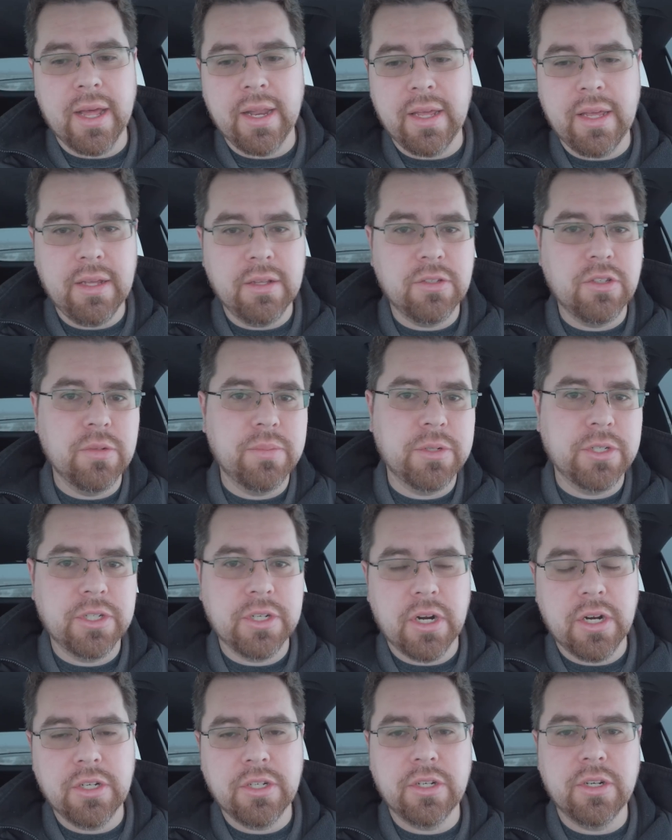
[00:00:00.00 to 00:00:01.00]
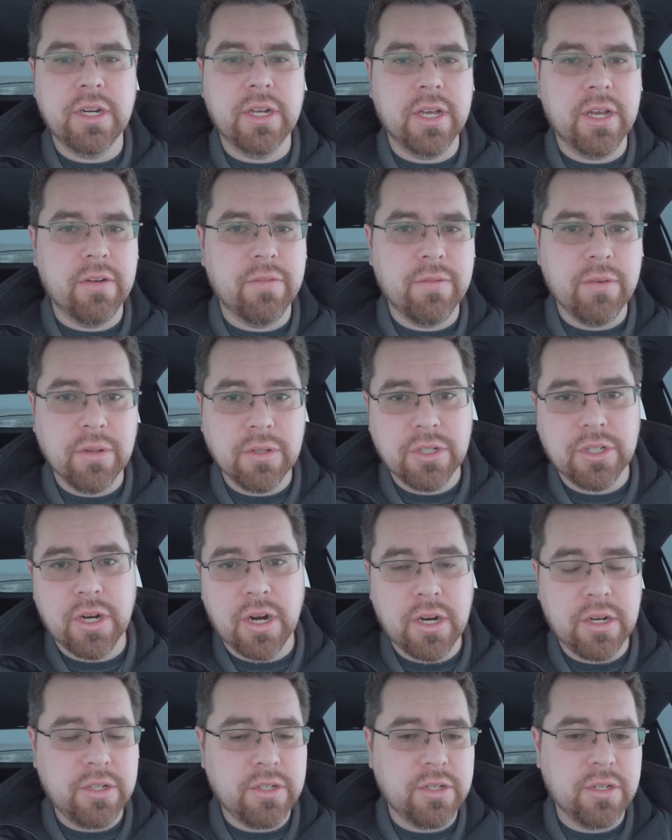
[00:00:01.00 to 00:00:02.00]
at any Supercharger and get a full
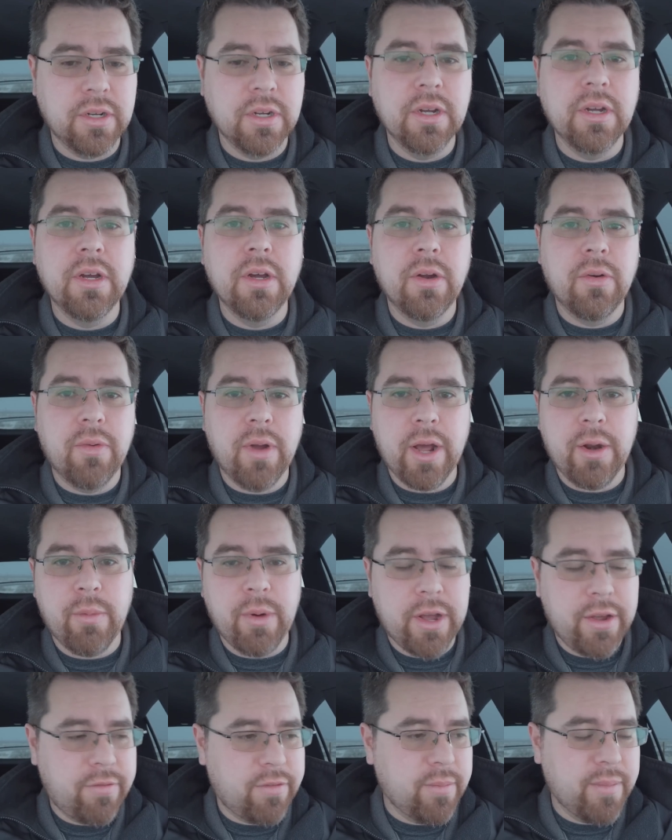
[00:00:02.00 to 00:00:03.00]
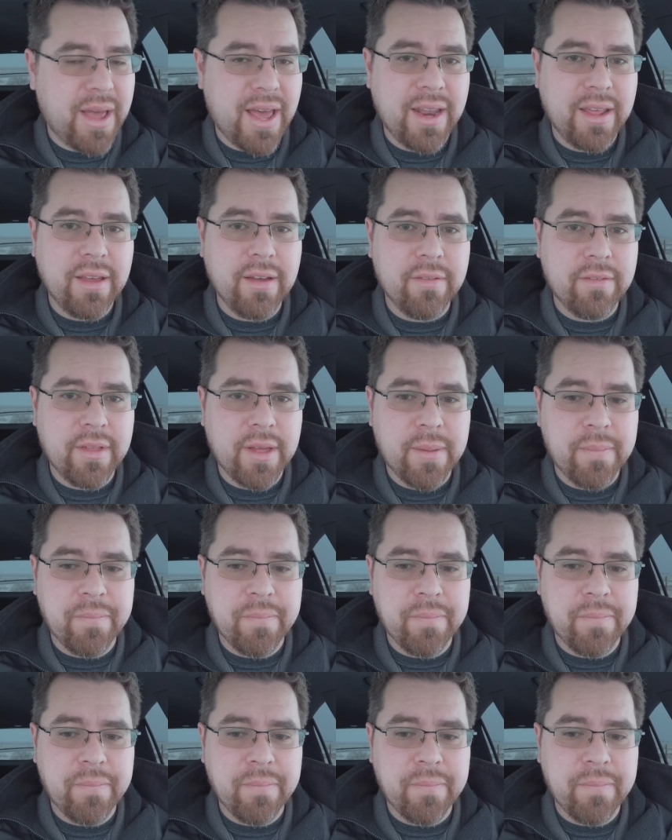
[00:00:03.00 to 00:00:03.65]
charge right away from any of